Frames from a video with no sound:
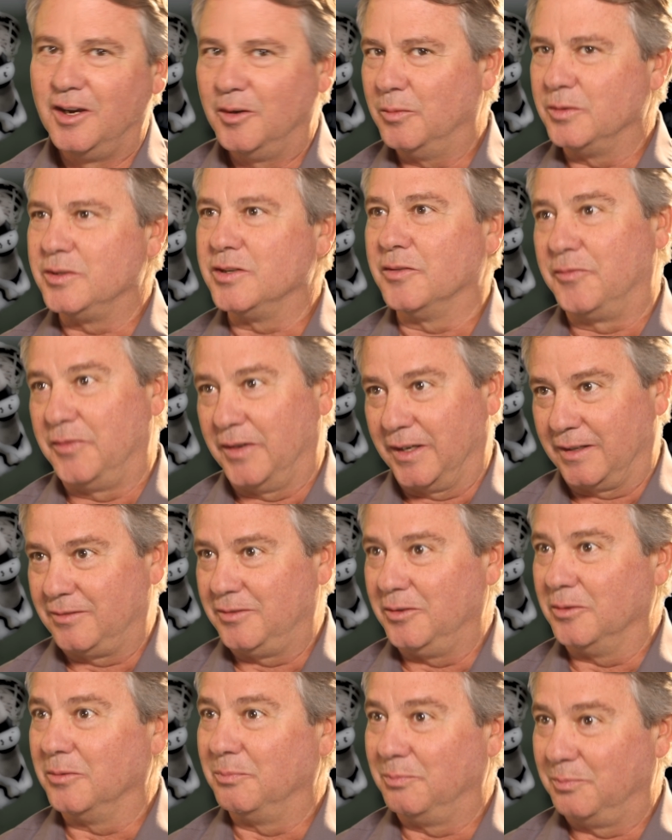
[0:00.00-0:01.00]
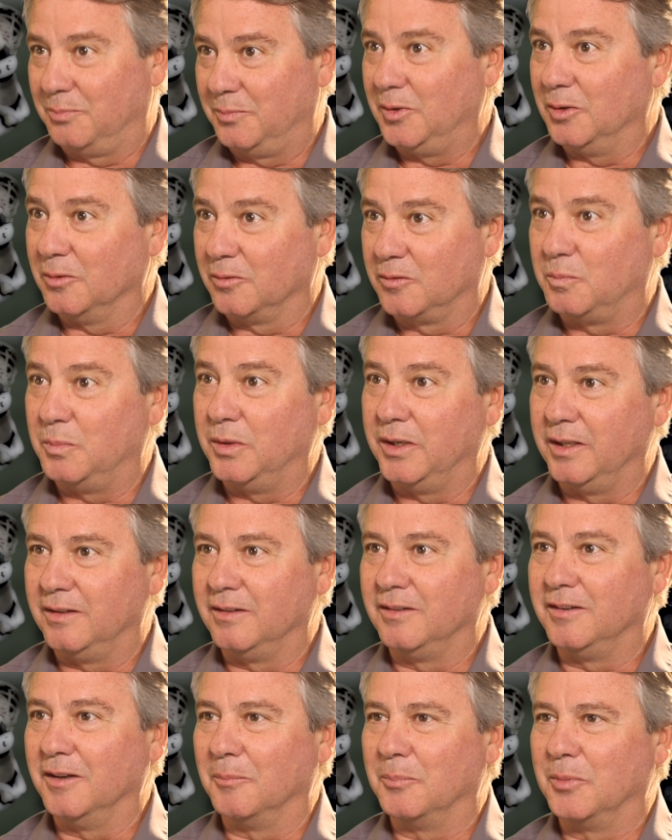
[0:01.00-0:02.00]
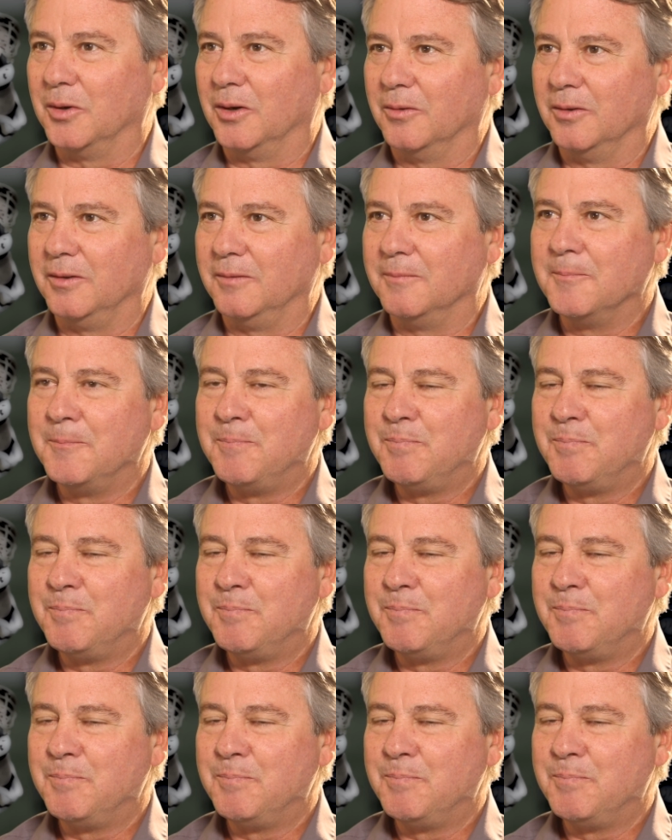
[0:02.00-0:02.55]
which affects your speed and tempo? And